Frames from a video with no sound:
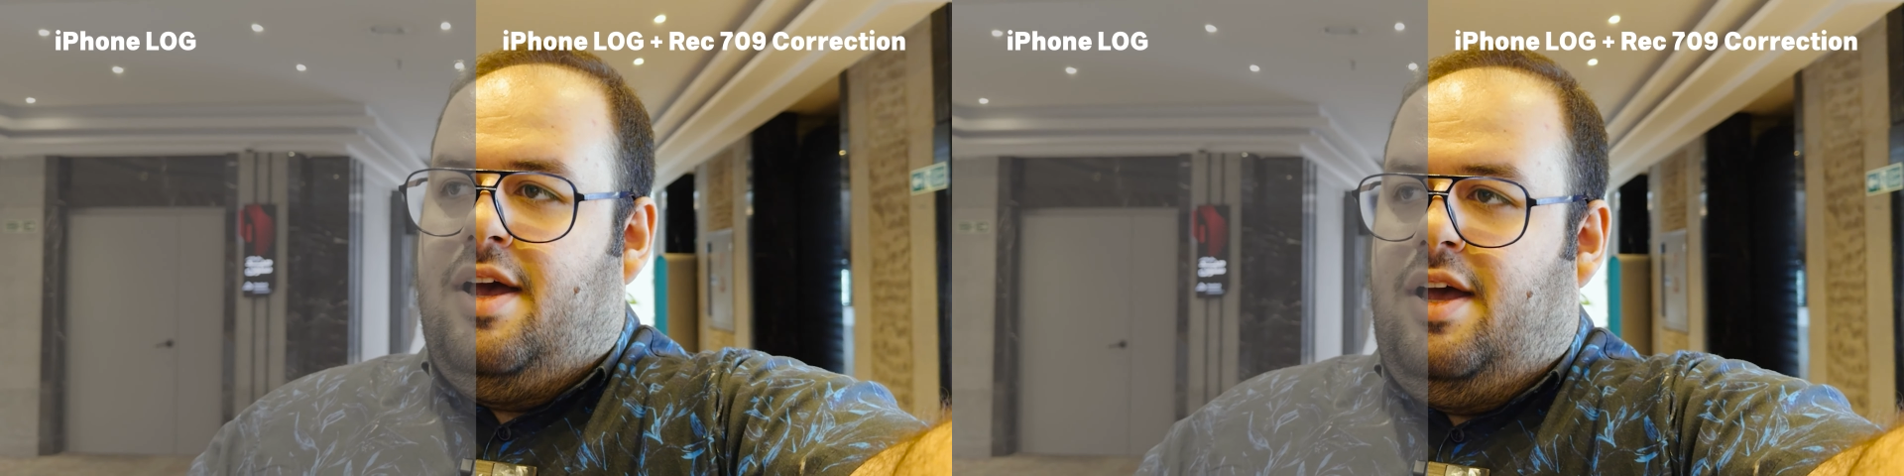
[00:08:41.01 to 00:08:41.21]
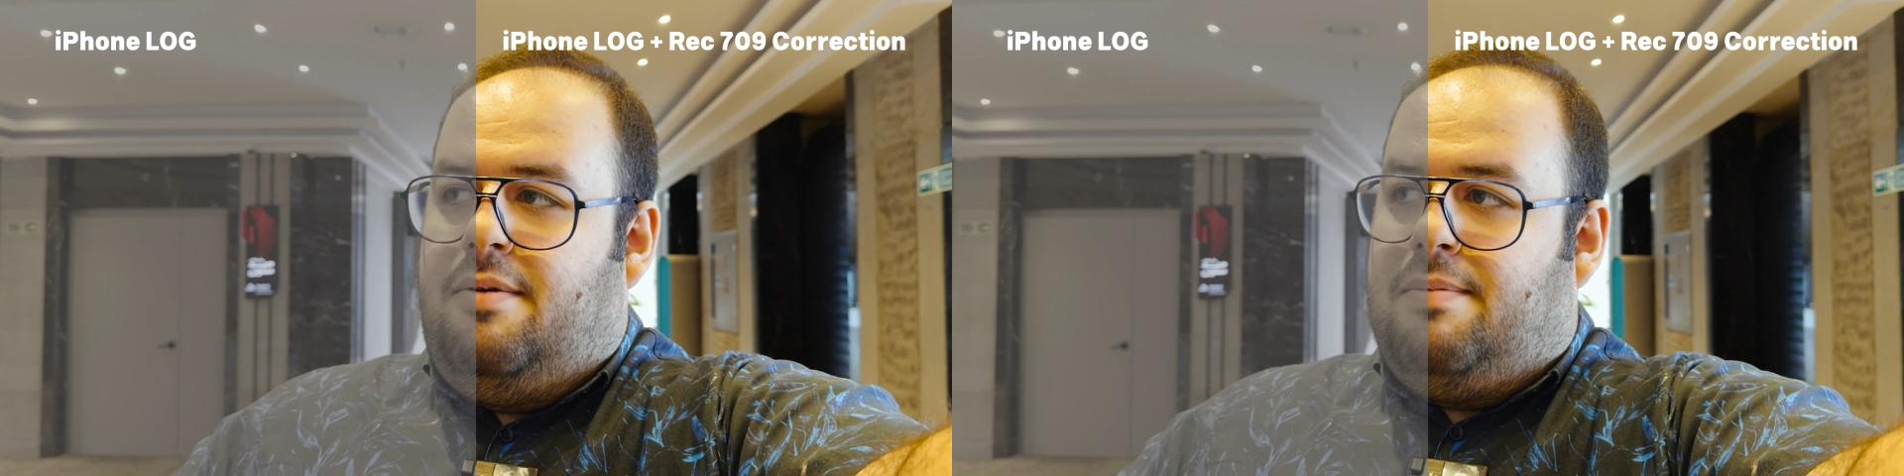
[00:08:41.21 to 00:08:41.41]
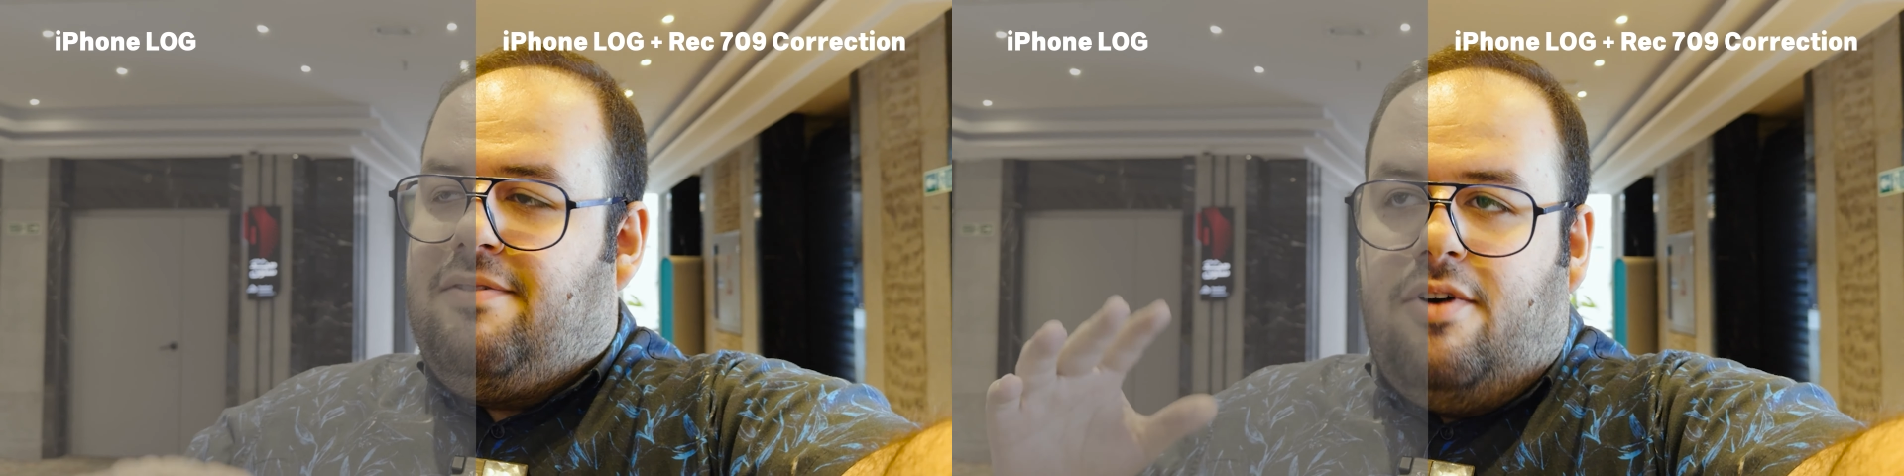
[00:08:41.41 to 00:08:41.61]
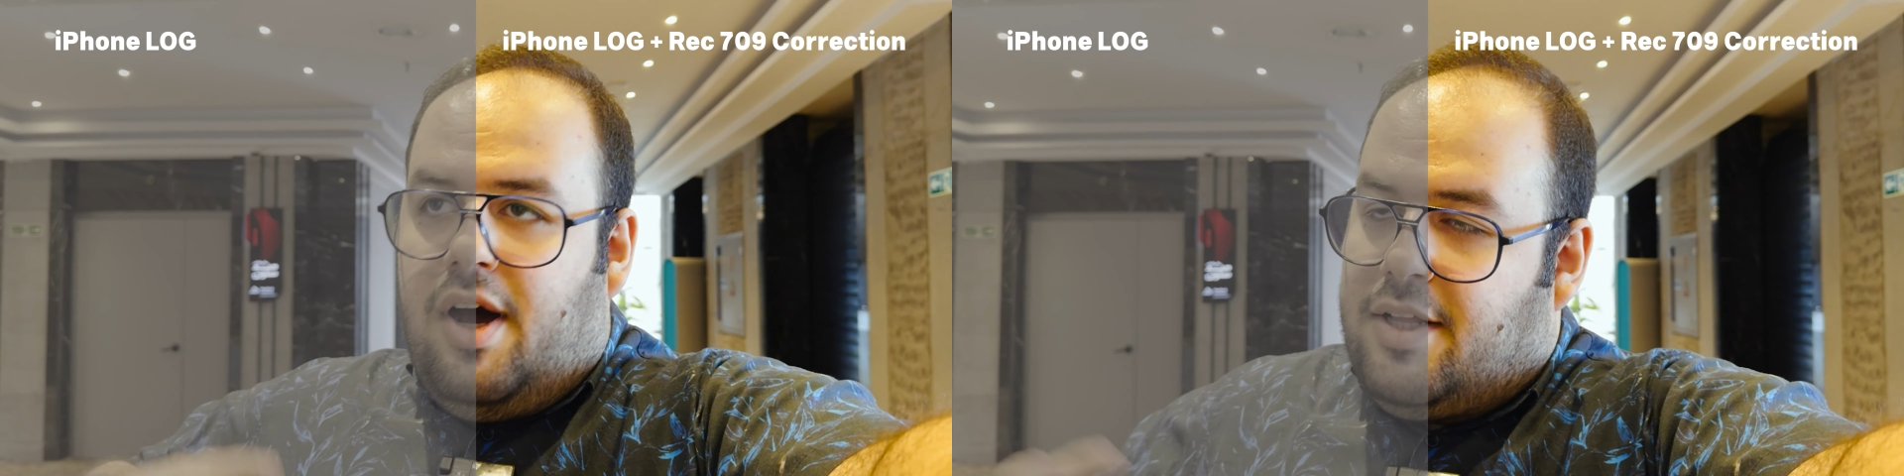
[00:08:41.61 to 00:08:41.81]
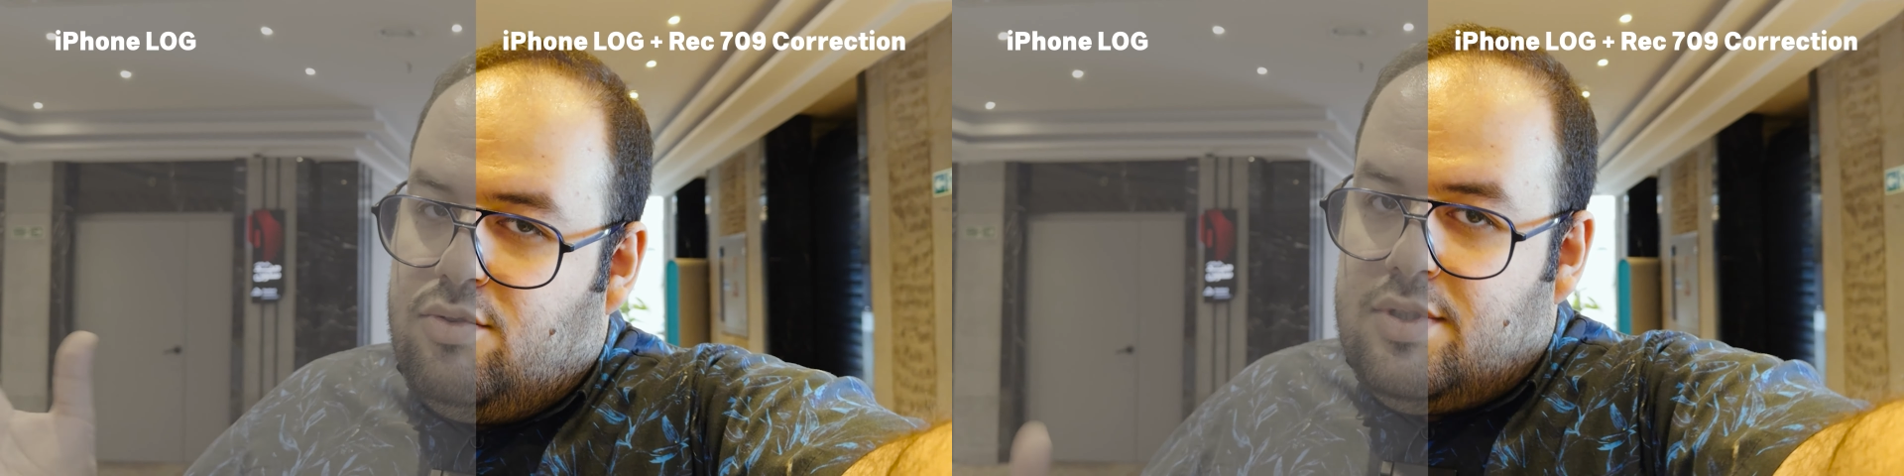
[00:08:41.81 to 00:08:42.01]
every
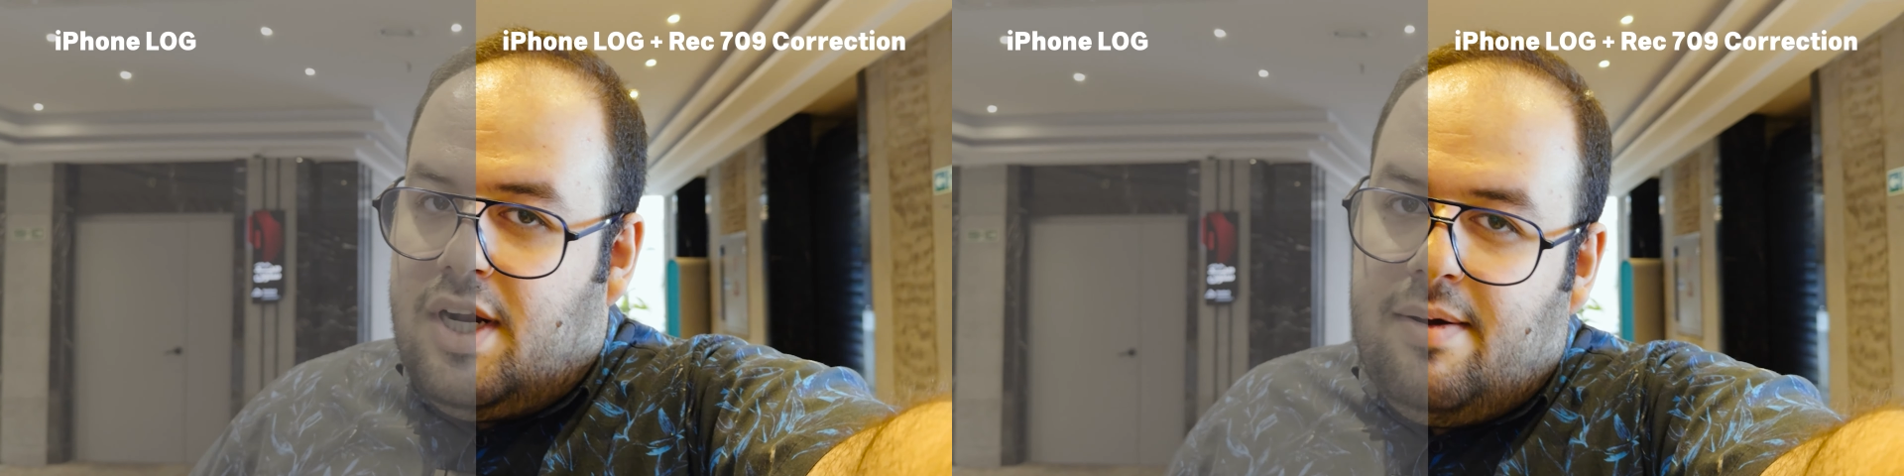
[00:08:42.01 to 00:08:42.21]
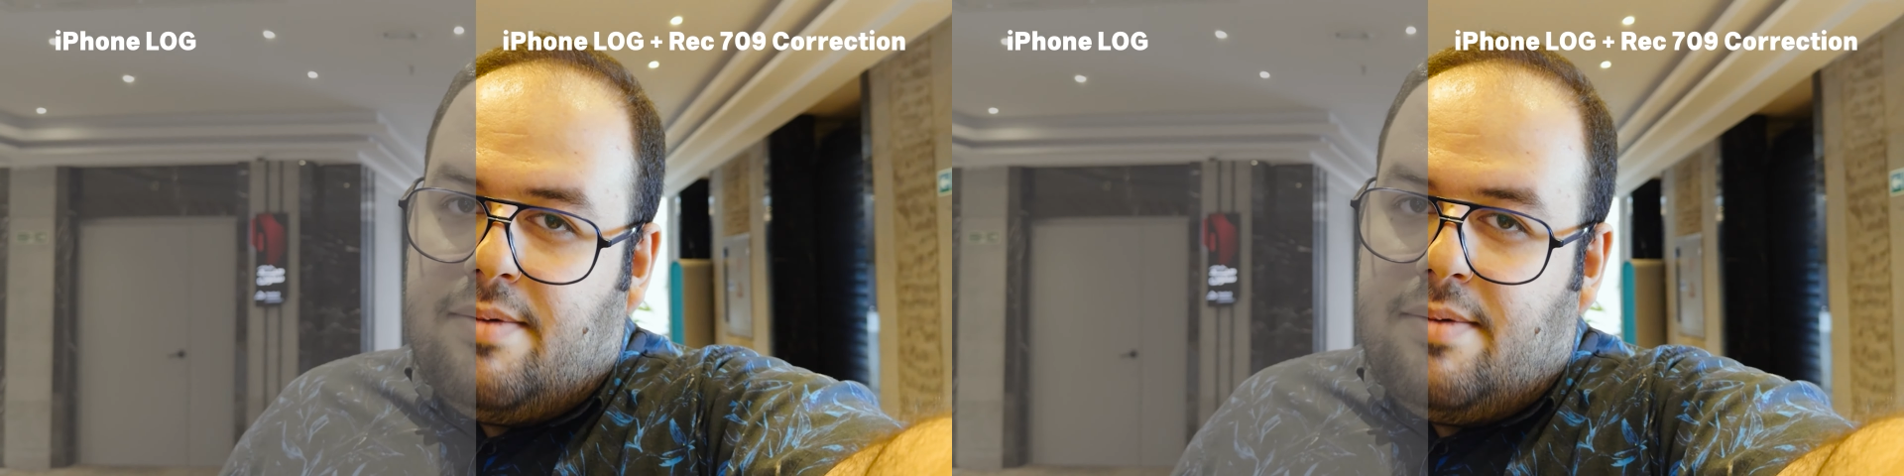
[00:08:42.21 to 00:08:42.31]
smartphone.